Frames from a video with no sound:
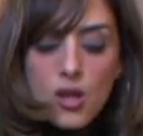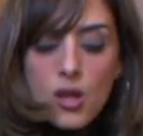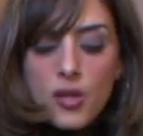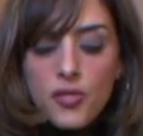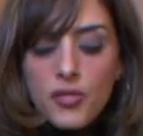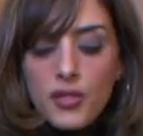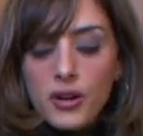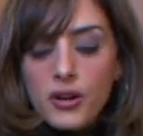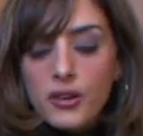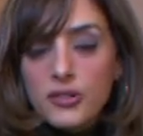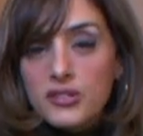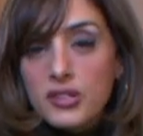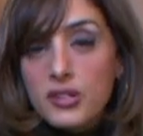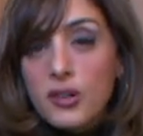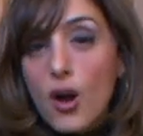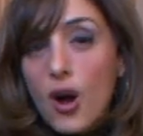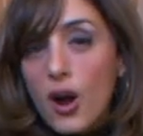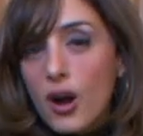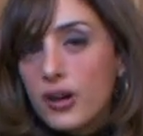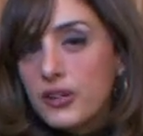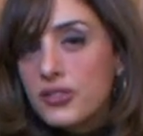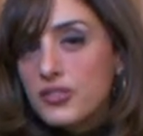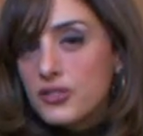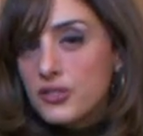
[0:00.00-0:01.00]
there's an
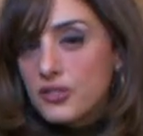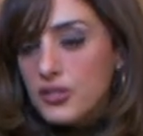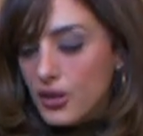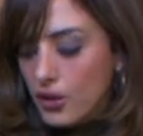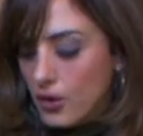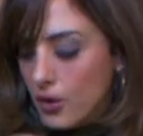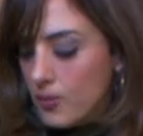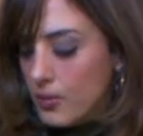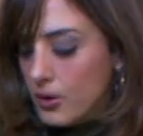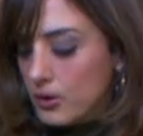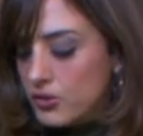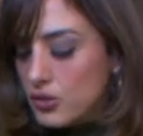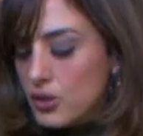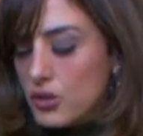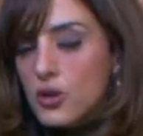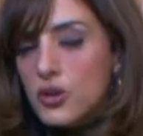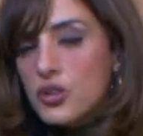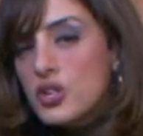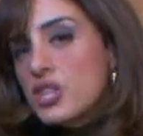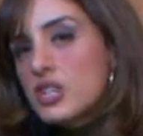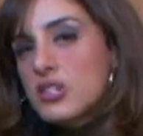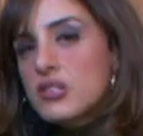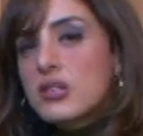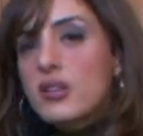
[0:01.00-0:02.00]
art to hummus. You
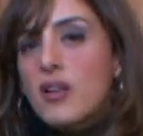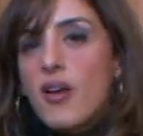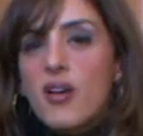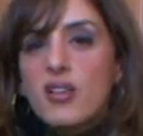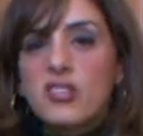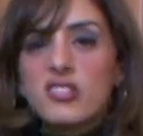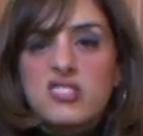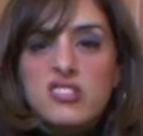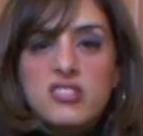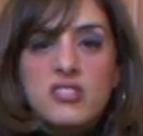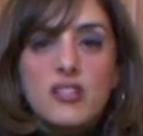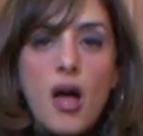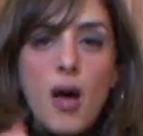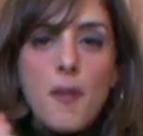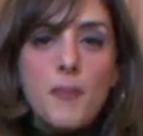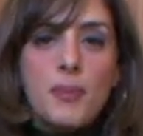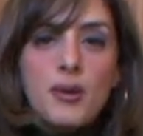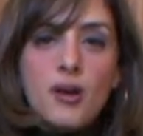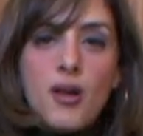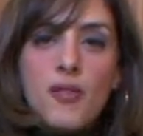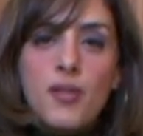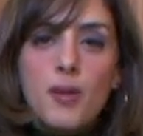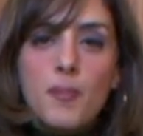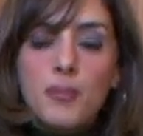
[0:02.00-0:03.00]
don't just slop it
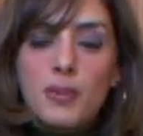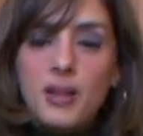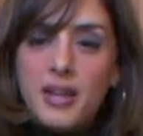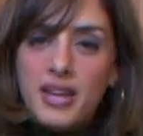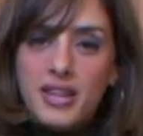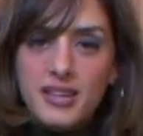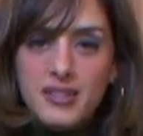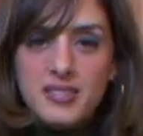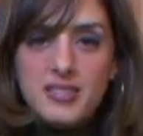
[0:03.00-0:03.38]
on the plate and